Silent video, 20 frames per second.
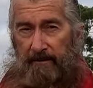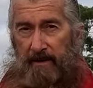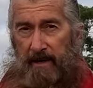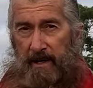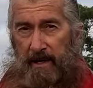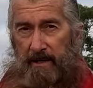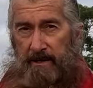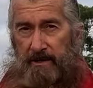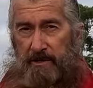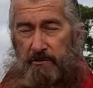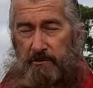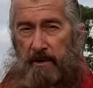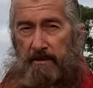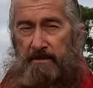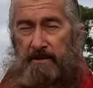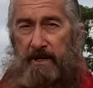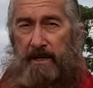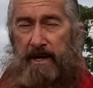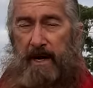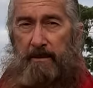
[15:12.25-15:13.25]
uh,
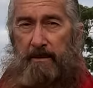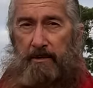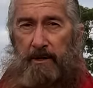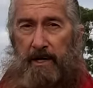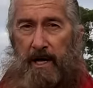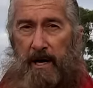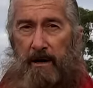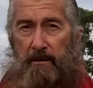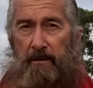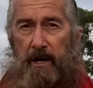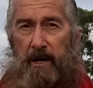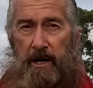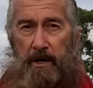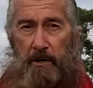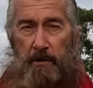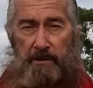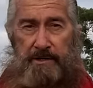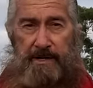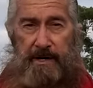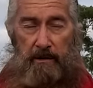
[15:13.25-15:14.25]
description down below and
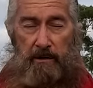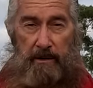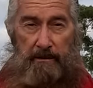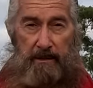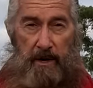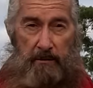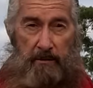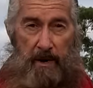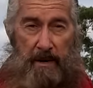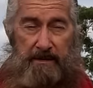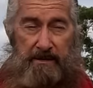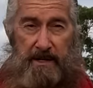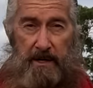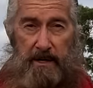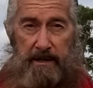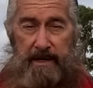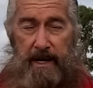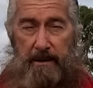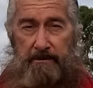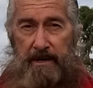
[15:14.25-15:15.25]
also on my
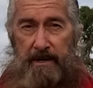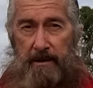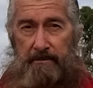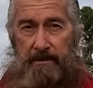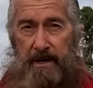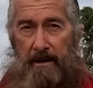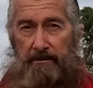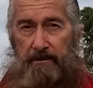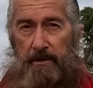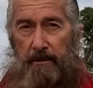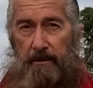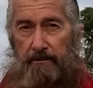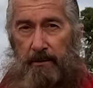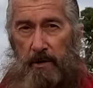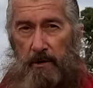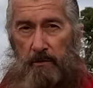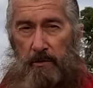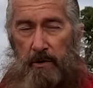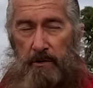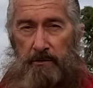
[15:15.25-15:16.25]
website,
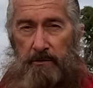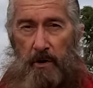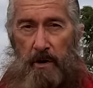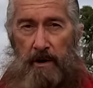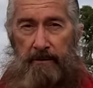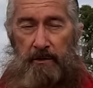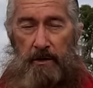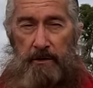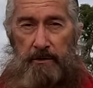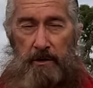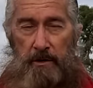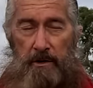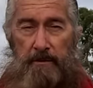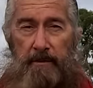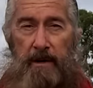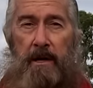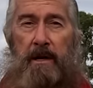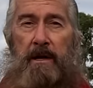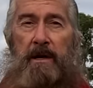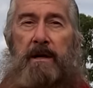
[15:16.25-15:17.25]
www.paulwheeldrive.com.
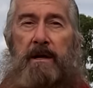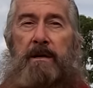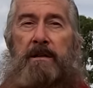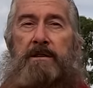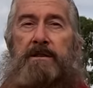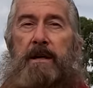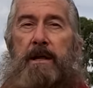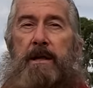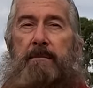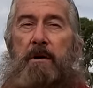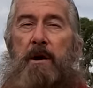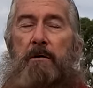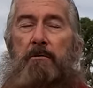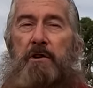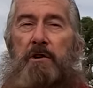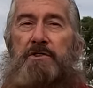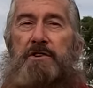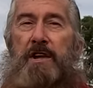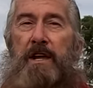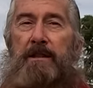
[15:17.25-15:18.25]
So you might
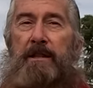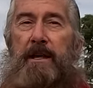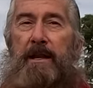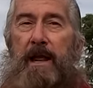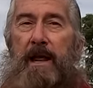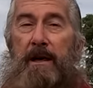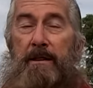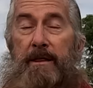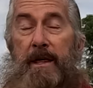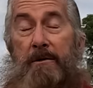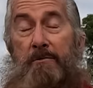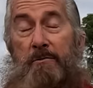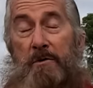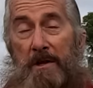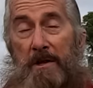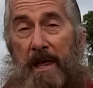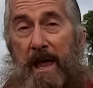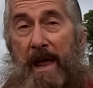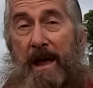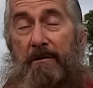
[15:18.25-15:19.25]
want to check that out. They
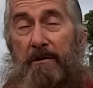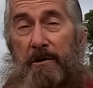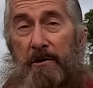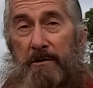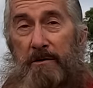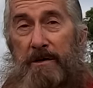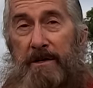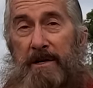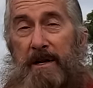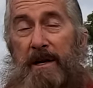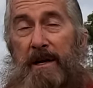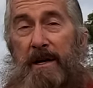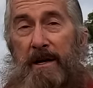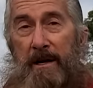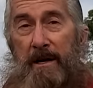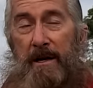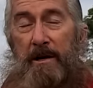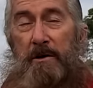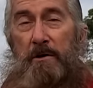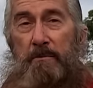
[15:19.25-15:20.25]
really are a good, uh,
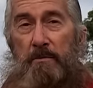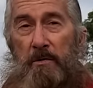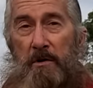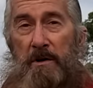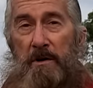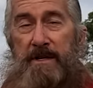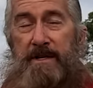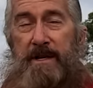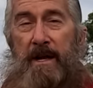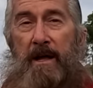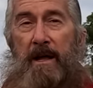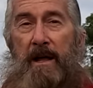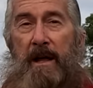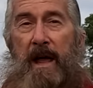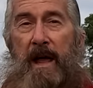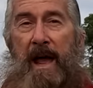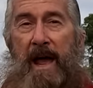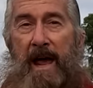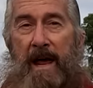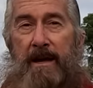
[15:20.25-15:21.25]
a good price.
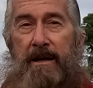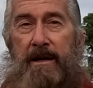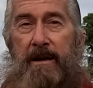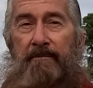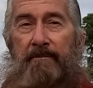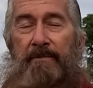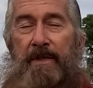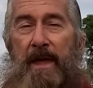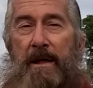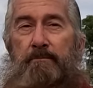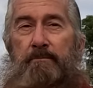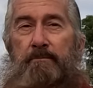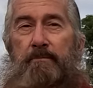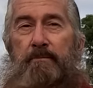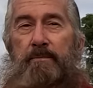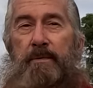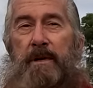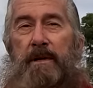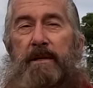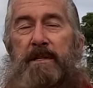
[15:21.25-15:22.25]
And that
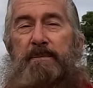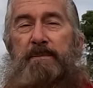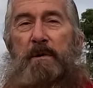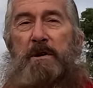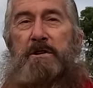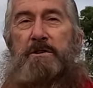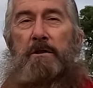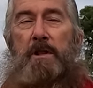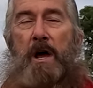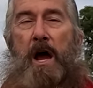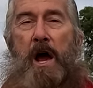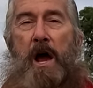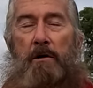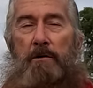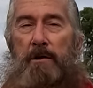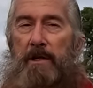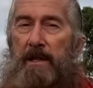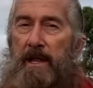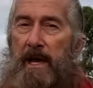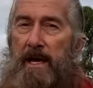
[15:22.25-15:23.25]
uh, special
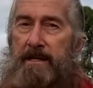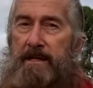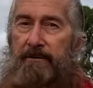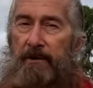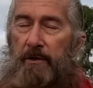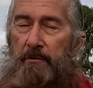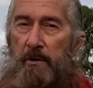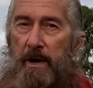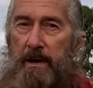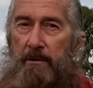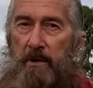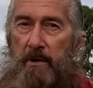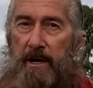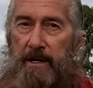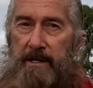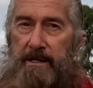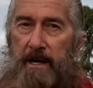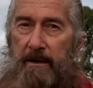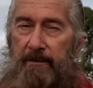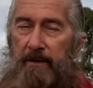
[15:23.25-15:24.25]
only lasts for three weeks.
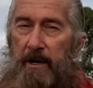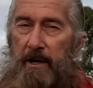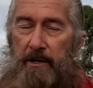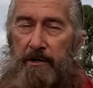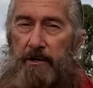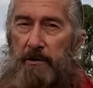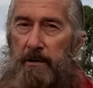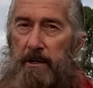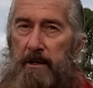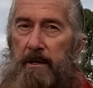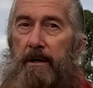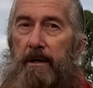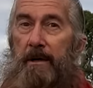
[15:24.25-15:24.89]
So if you're going to do it,